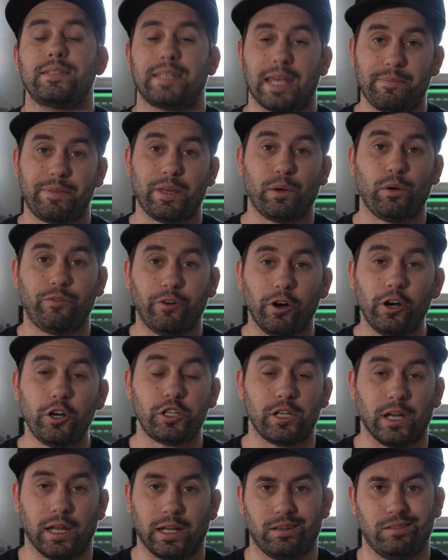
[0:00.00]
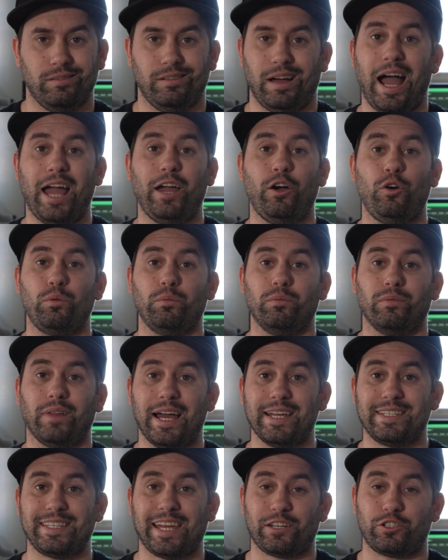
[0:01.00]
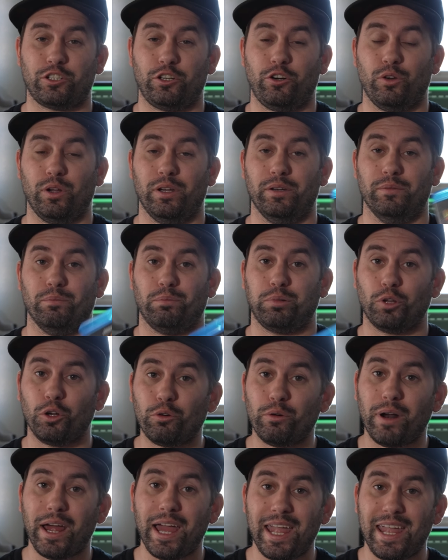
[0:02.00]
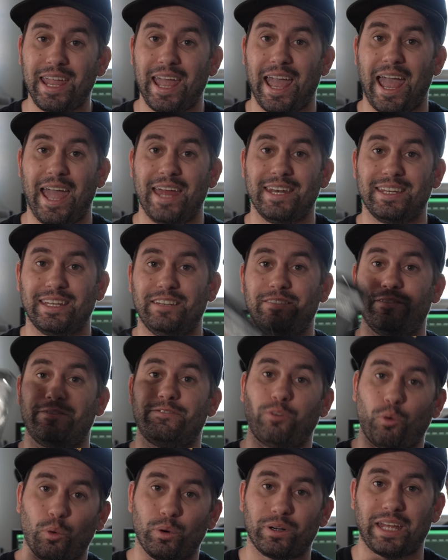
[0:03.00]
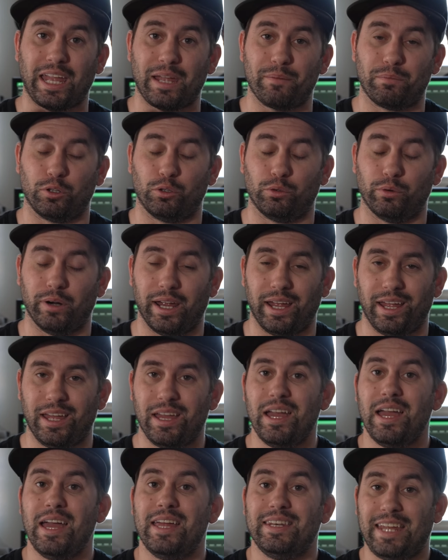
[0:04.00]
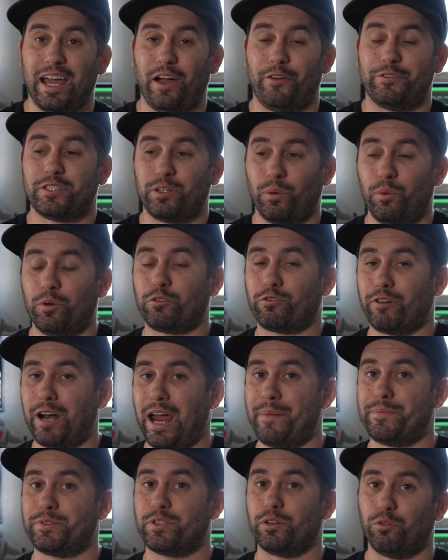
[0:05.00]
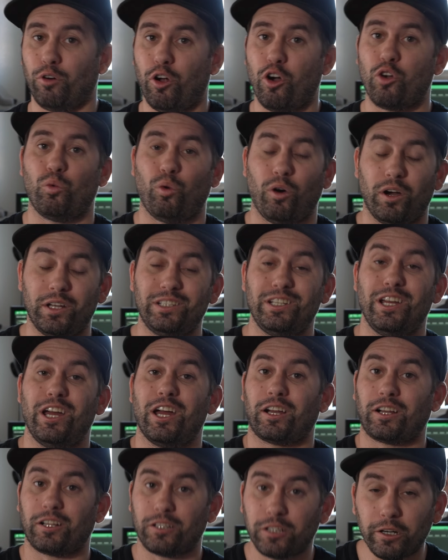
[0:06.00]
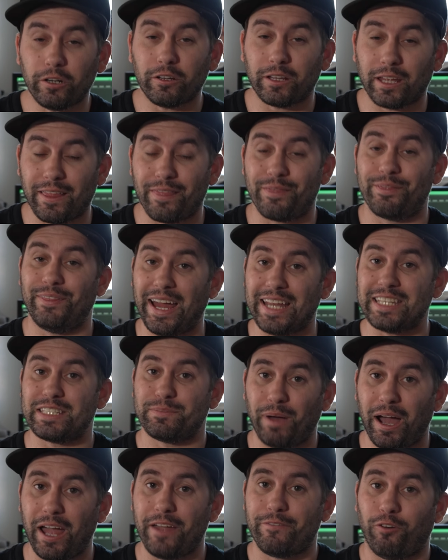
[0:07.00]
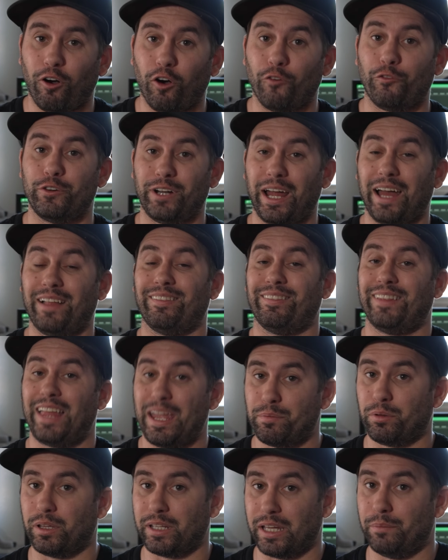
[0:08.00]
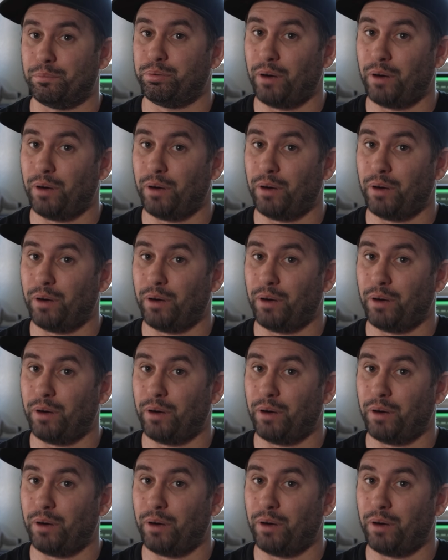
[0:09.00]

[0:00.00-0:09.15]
Same thing with versioning. I own Last Action Hero in Blu-ray and in 4K Blu-ray. Now if someone grabs the wrong one, clearly that's my fault for not labeling it